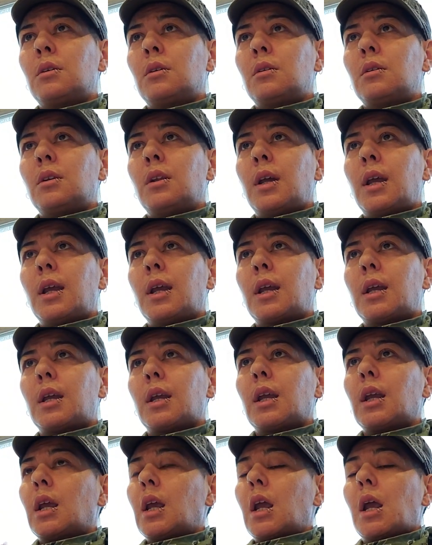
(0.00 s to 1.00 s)
Like,
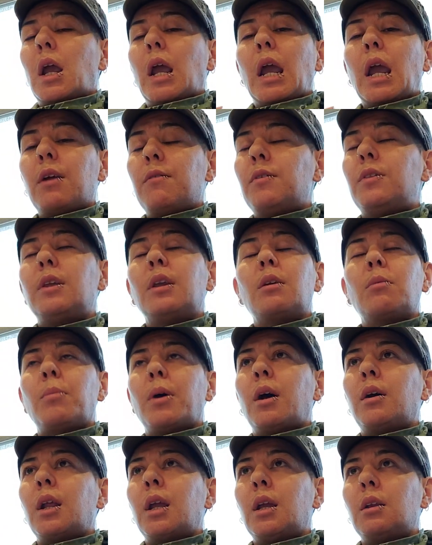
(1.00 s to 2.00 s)
everything
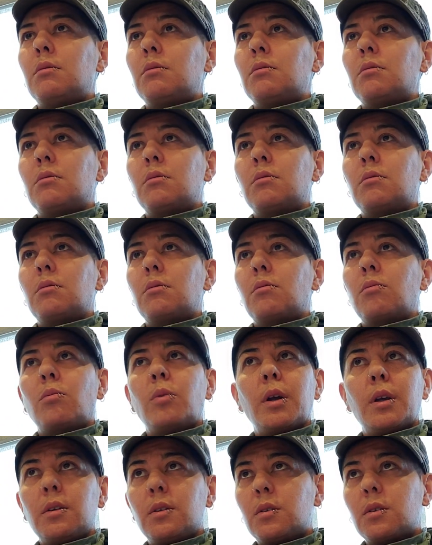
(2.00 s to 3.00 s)
about it
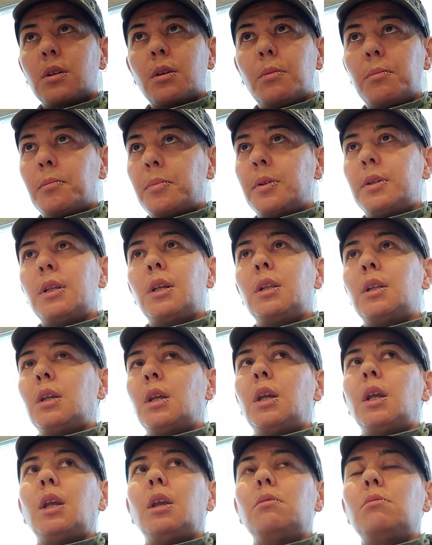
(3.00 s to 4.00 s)
was
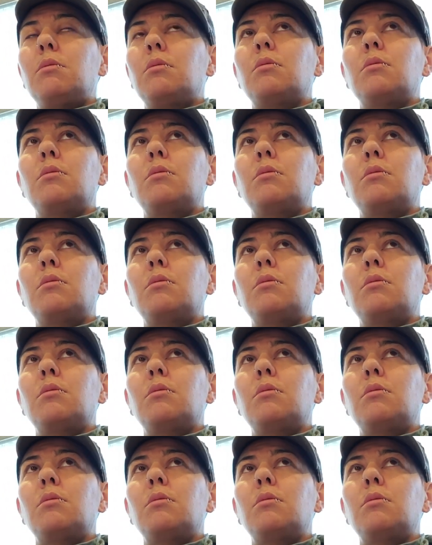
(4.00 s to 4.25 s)
completely